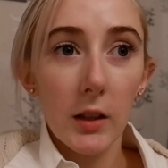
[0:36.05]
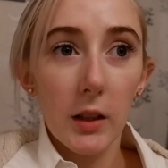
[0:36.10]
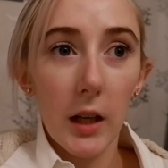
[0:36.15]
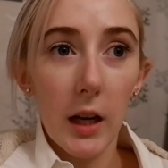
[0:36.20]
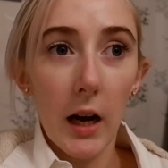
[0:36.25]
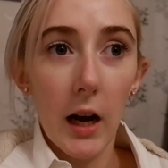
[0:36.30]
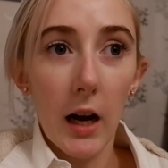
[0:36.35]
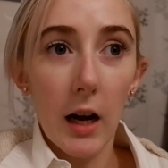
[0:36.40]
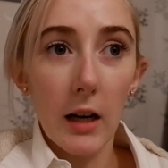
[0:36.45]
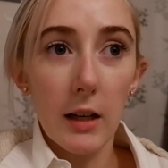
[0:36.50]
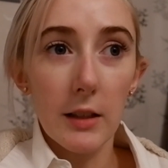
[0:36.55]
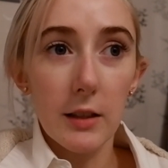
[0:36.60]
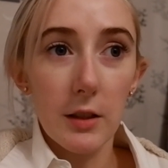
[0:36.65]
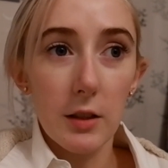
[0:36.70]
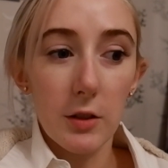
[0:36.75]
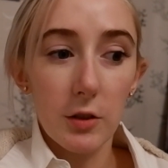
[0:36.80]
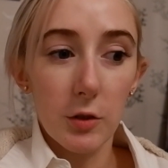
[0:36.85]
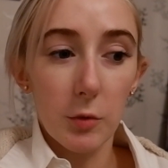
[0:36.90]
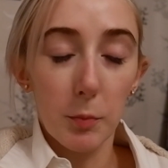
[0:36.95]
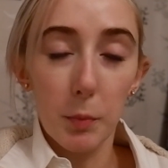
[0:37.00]
They had
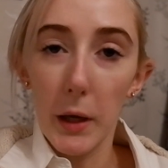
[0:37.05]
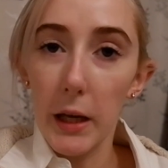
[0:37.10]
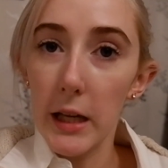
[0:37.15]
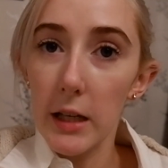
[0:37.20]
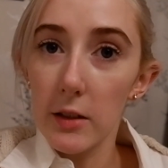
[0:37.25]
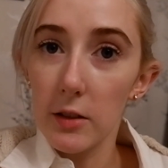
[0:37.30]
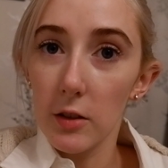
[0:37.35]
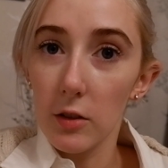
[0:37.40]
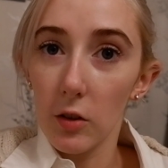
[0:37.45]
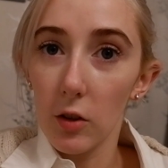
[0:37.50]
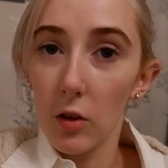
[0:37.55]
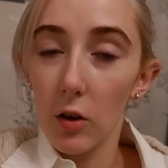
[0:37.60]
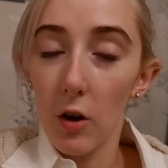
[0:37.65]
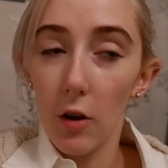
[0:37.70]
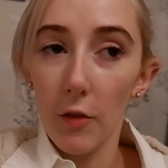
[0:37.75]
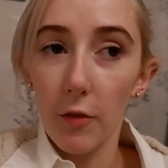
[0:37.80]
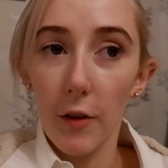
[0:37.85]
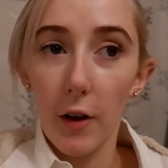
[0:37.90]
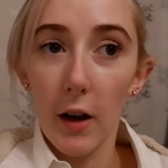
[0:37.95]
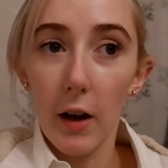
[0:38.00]
some pizzas on
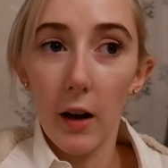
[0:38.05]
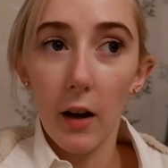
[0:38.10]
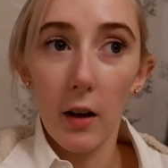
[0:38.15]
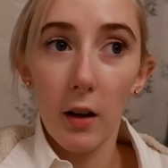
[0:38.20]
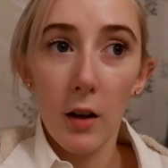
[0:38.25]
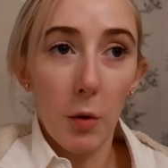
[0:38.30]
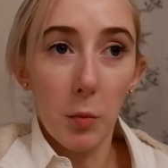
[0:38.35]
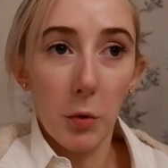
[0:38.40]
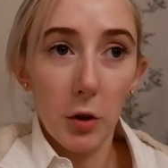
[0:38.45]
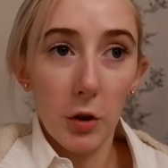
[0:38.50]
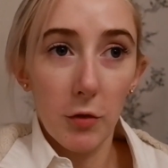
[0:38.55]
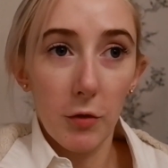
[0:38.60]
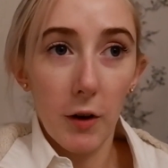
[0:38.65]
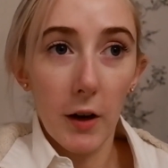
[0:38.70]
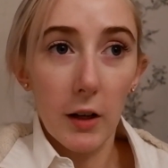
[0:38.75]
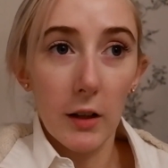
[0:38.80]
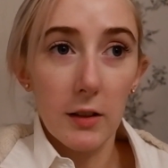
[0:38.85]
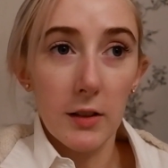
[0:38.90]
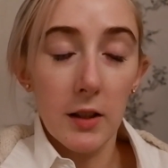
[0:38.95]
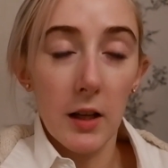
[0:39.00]
offer from
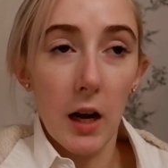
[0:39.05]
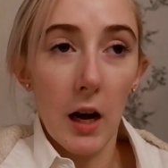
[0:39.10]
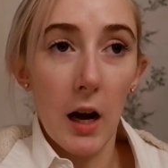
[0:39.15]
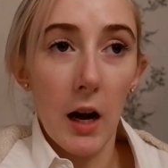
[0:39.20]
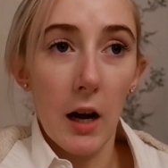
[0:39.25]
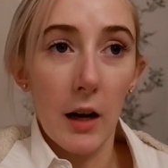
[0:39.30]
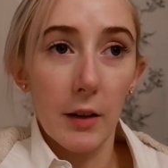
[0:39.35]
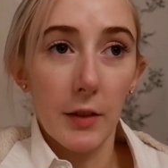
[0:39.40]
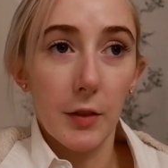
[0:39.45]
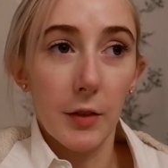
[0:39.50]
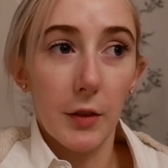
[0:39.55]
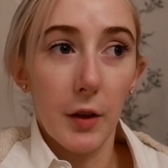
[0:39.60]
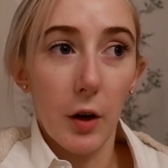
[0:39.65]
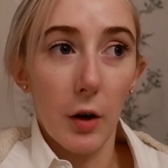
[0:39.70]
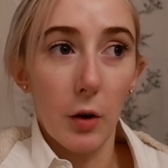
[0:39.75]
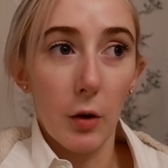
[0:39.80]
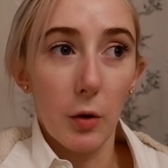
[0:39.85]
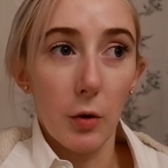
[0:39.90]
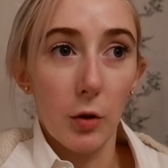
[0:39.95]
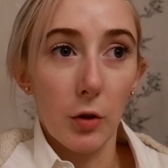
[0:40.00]
Goodfellas. They had
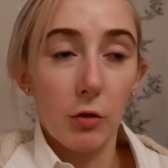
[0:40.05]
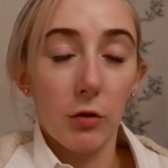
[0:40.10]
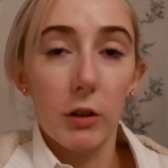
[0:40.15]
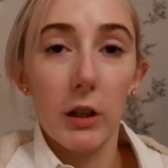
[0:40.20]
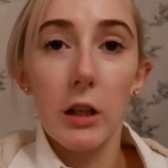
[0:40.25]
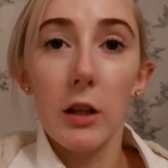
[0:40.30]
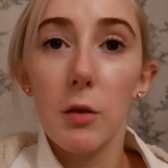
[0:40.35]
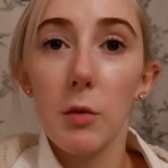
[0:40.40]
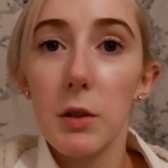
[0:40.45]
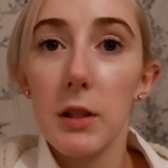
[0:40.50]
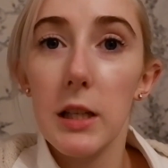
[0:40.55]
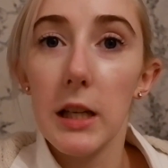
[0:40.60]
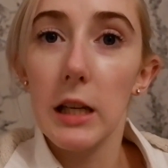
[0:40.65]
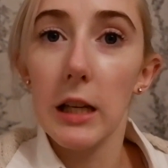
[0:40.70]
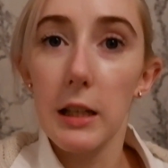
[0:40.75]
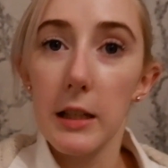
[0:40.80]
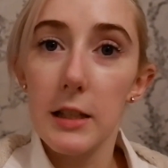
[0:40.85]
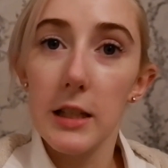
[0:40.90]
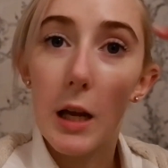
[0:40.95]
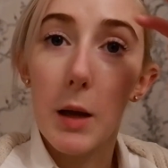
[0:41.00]
those green
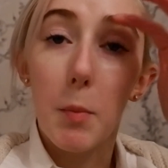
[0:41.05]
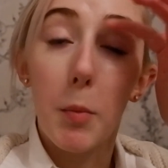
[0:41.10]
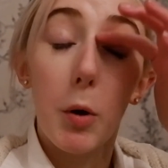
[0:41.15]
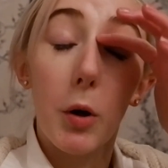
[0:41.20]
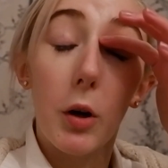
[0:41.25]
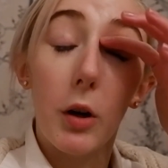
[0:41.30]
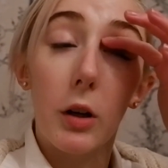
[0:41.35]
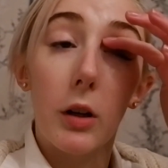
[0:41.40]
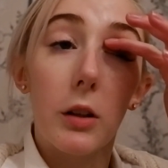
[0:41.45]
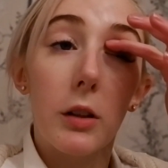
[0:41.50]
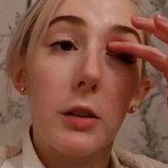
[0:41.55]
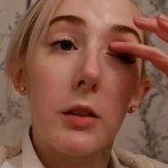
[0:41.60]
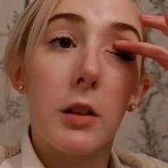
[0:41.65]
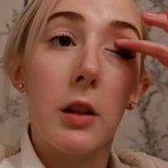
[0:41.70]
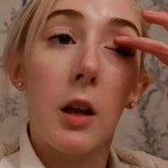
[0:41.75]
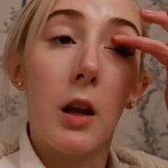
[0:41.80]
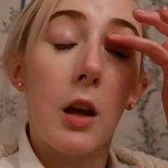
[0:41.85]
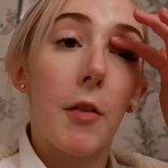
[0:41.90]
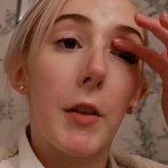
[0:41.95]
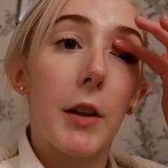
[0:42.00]
cuisine dippers,
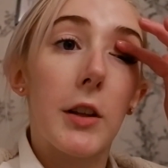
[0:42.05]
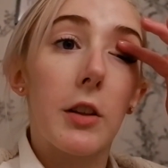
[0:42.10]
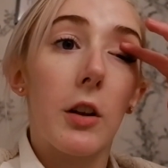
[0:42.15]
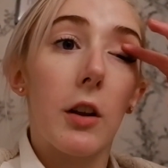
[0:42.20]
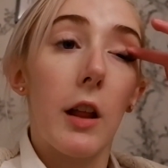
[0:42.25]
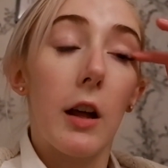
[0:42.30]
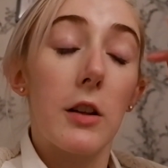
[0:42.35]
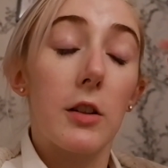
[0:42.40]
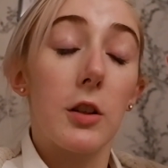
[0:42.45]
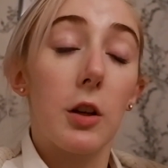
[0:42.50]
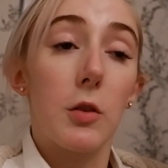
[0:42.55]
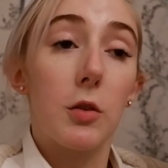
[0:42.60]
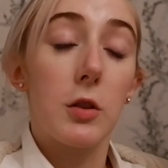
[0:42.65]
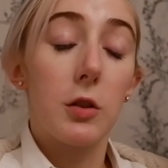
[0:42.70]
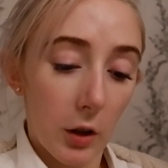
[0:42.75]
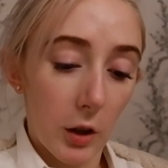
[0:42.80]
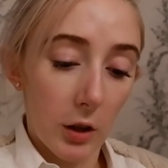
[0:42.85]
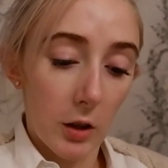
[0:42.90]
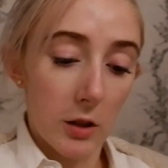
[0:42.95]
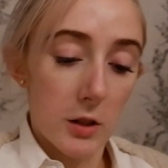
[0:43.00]
things like that. So
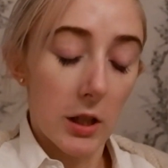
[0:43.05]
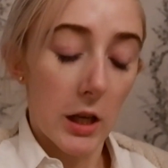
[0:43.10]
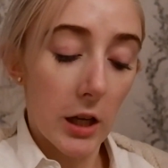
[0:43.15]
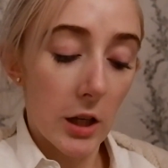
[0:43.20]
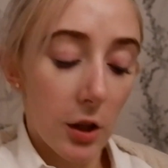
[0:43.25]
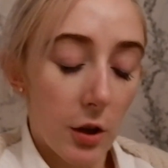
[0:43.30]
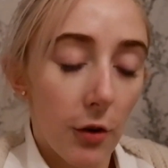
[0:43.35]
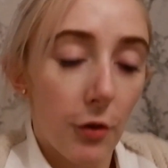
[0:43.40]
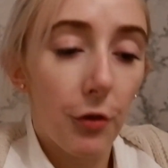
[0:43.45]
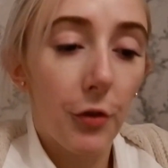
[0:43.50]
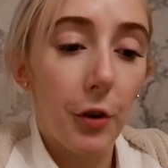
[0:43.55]
I'm gonna take you